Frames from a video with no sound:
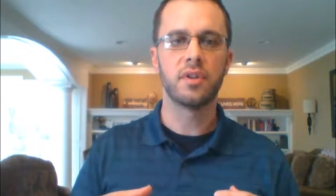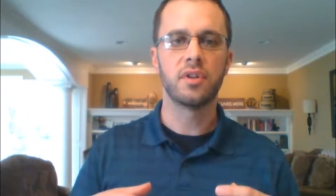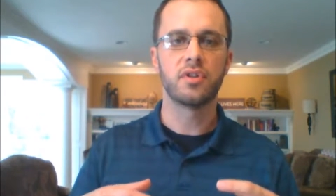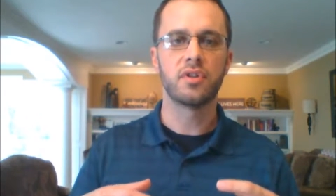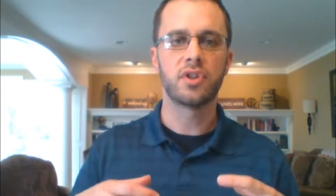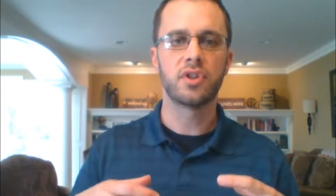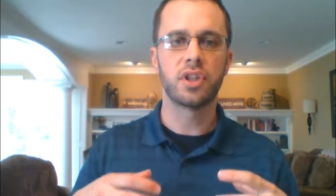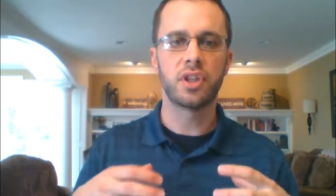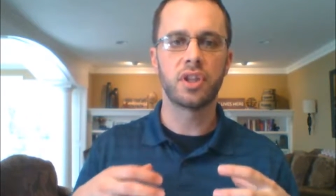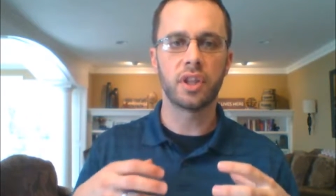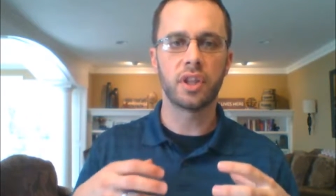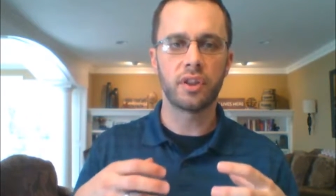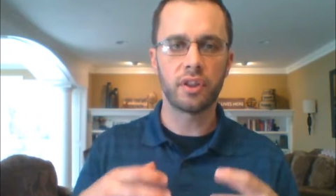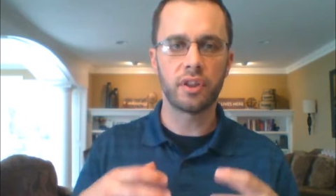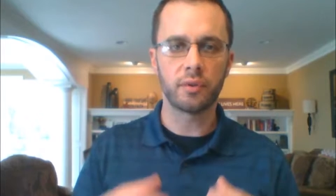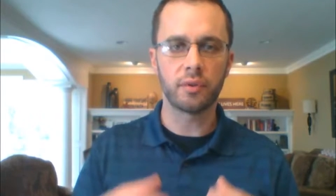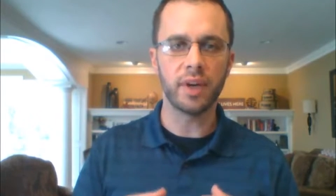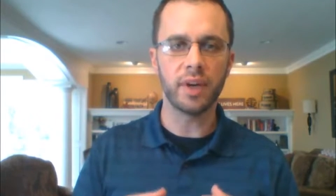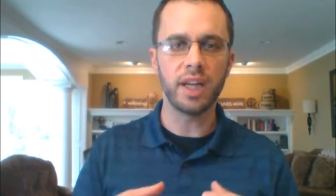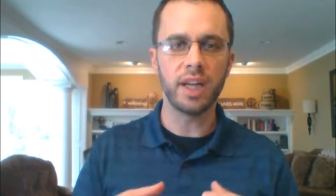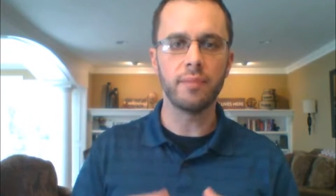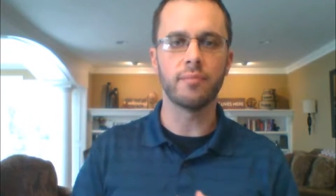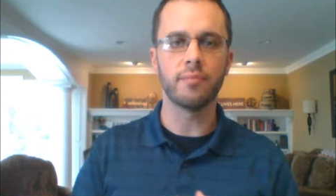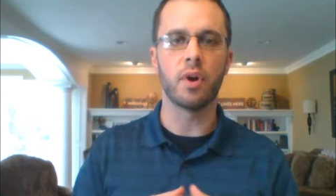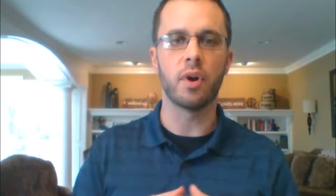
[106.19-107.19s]
to the
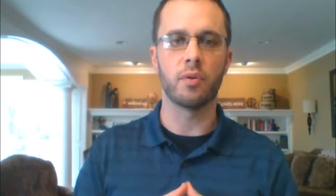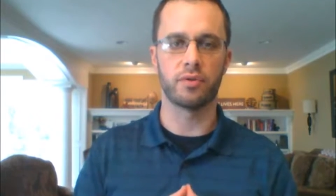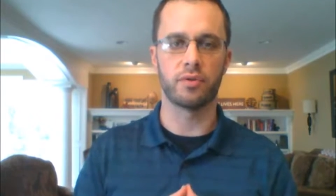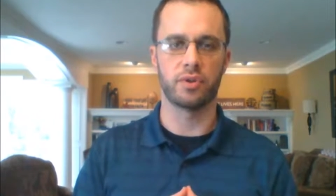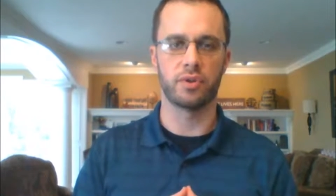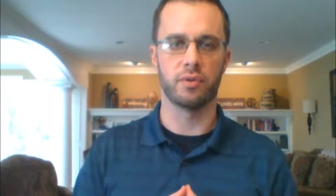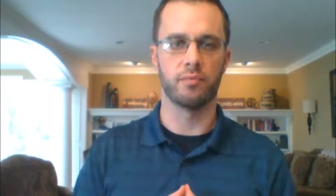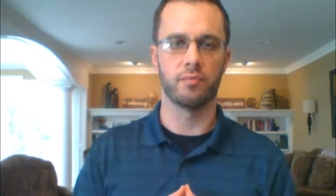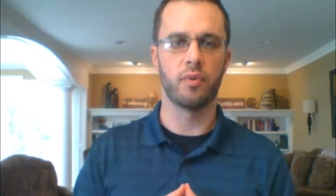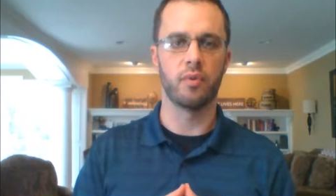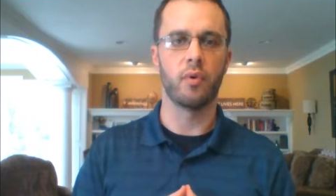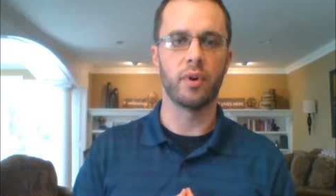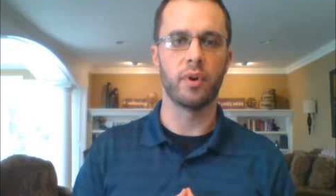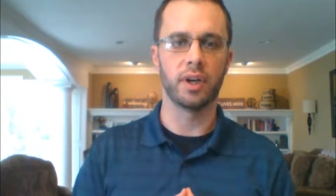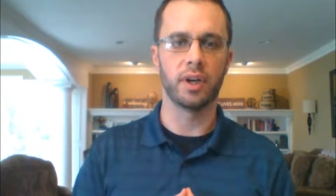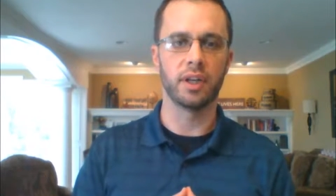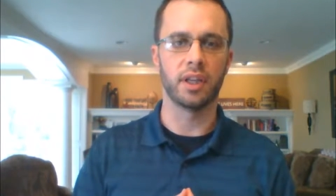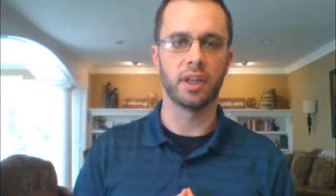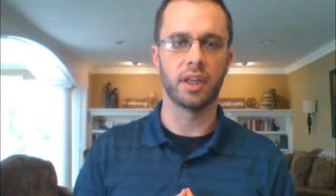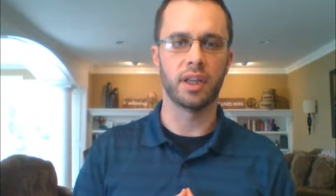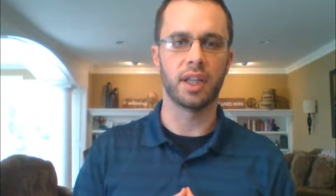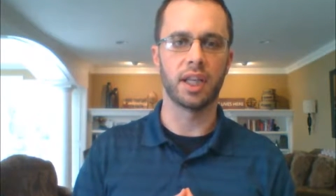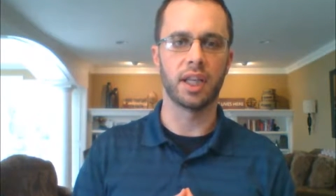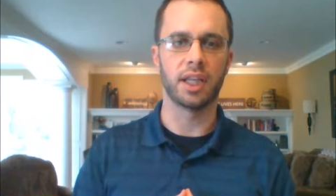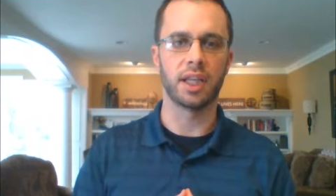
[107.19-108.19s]
three most
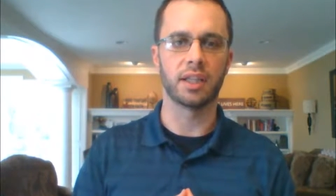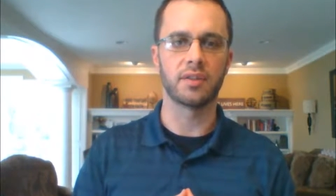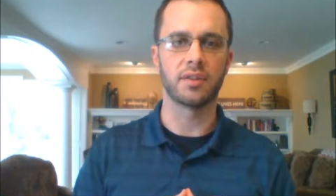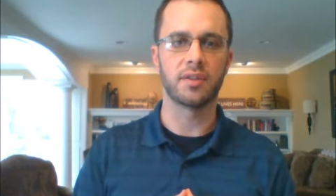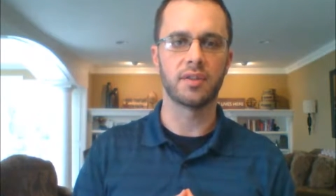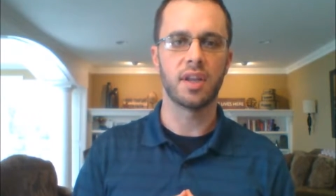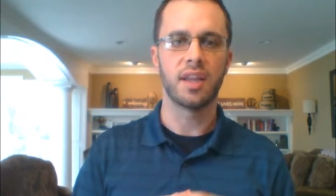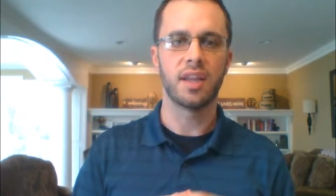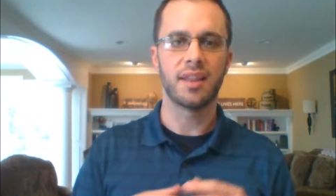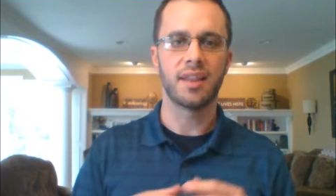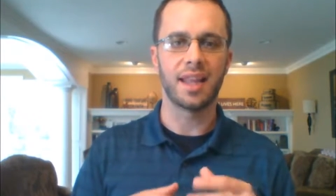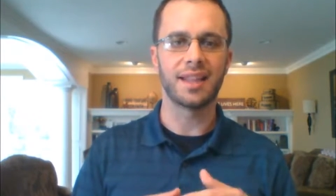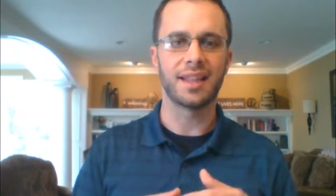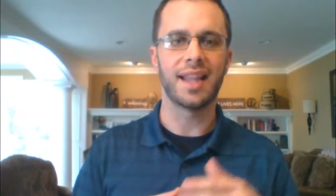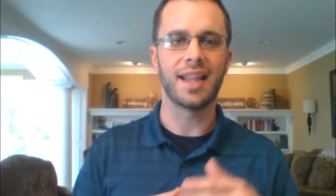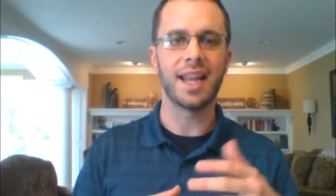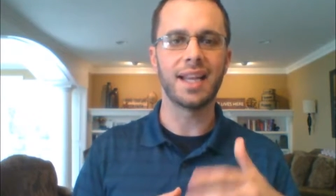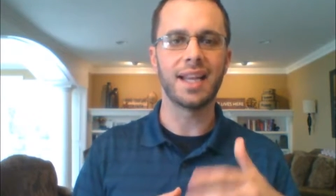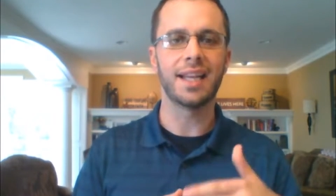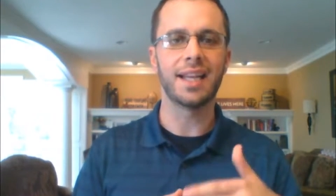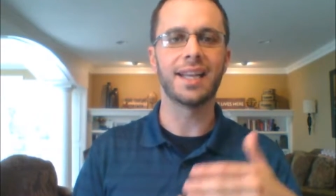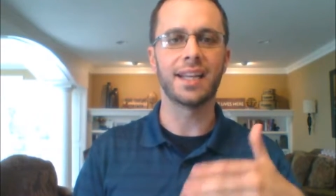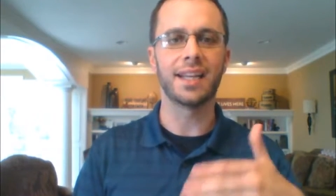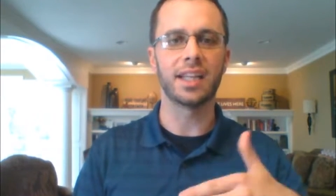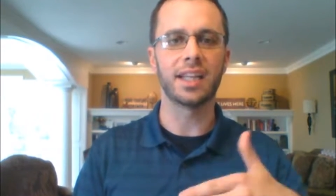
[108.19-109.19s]
important things that they
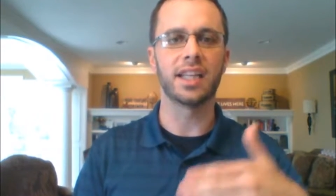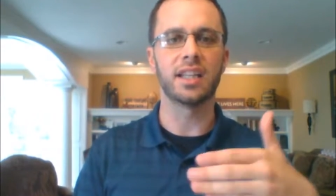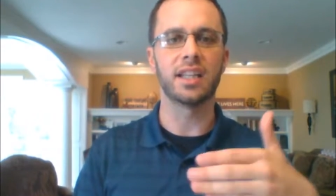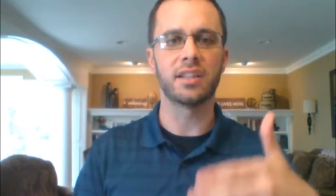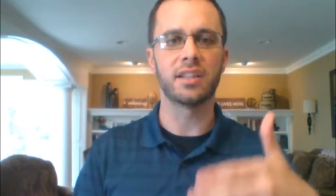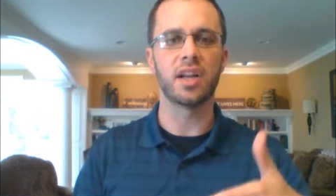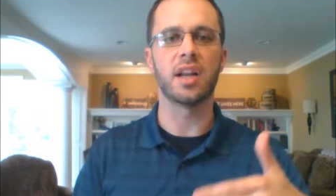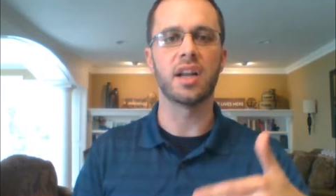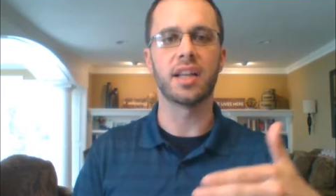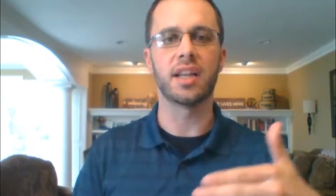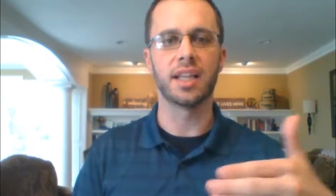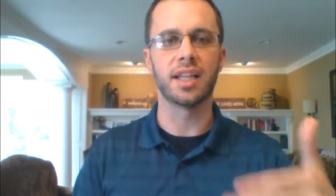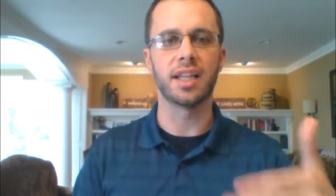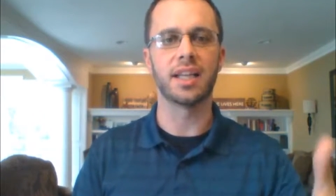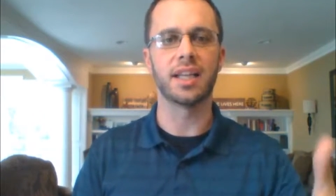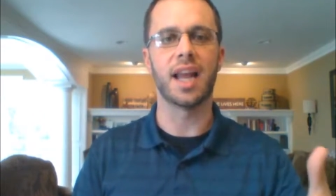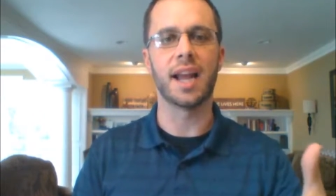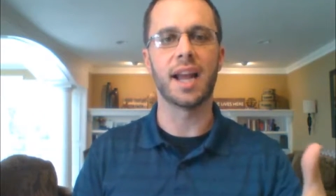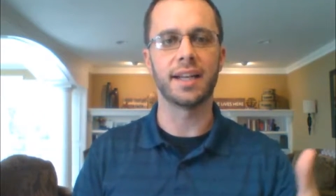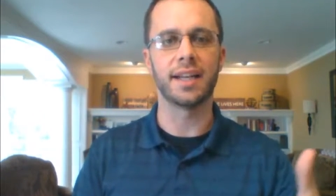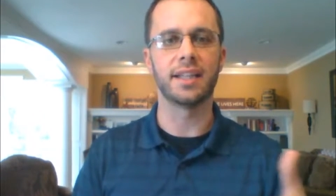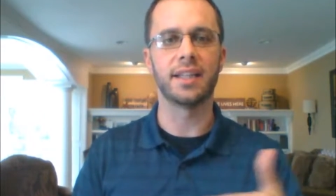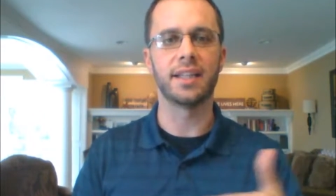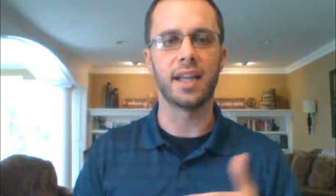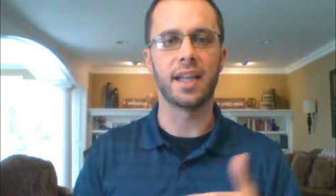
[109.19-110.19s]
needed to get done in the
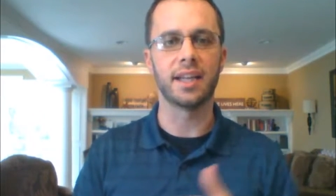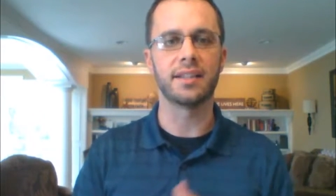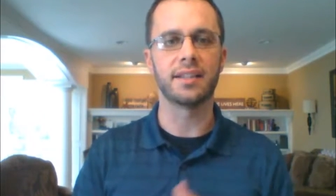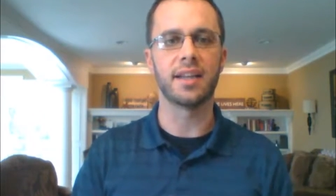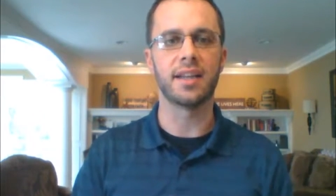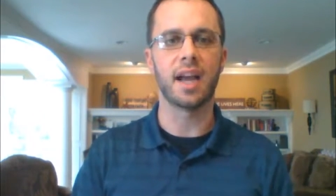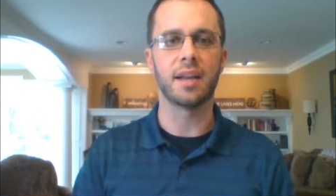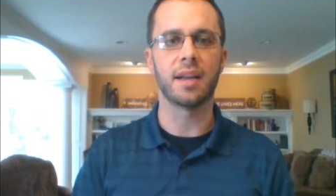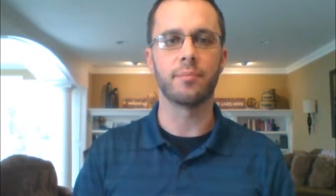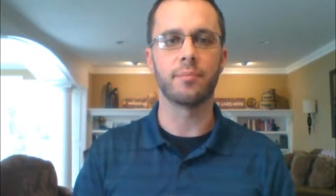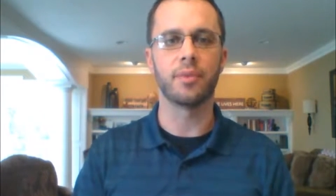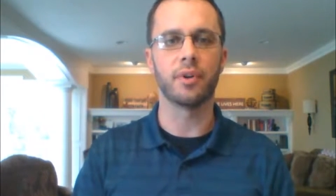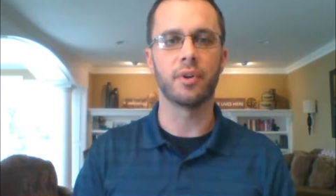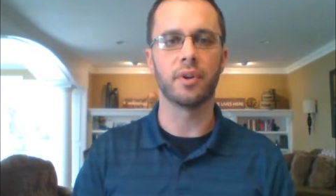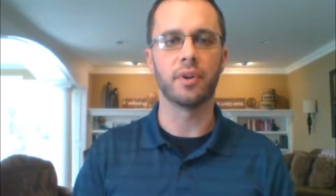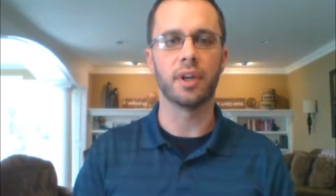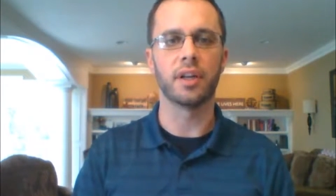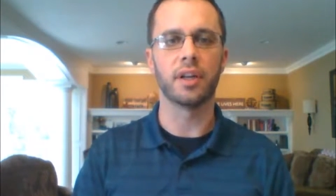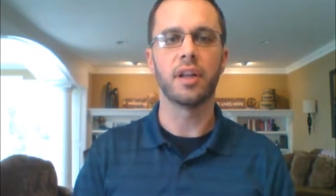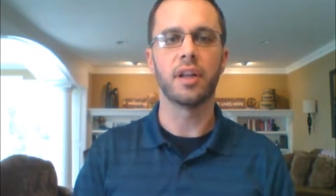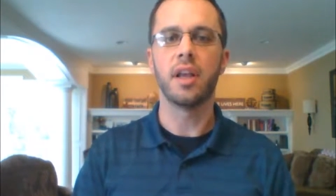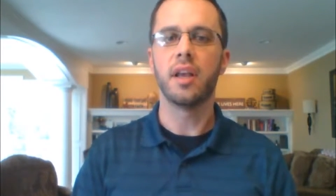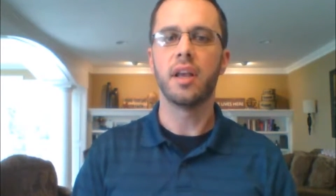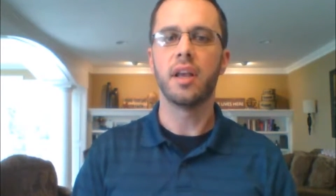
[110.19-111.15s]
90-day time period.